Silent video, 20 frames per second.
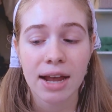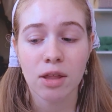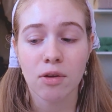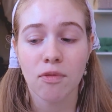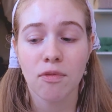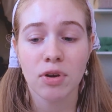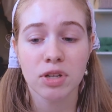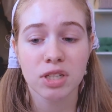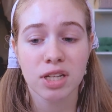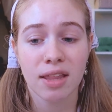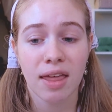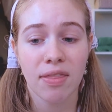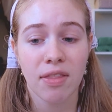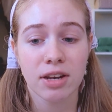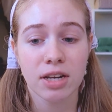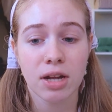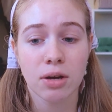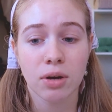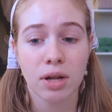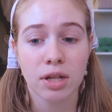and the first thing that
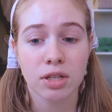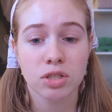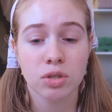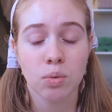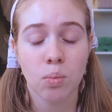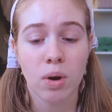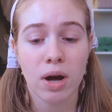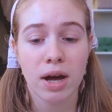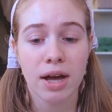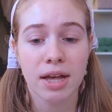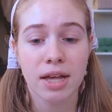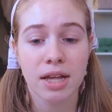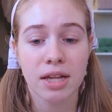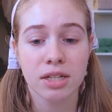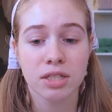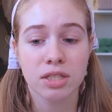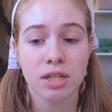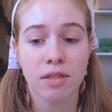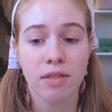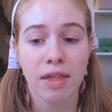they noticed
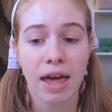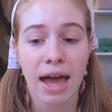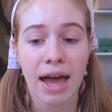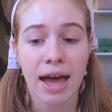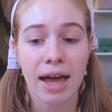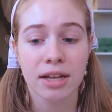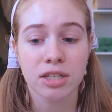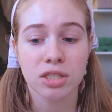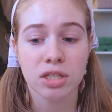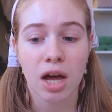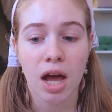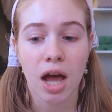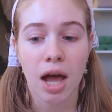was that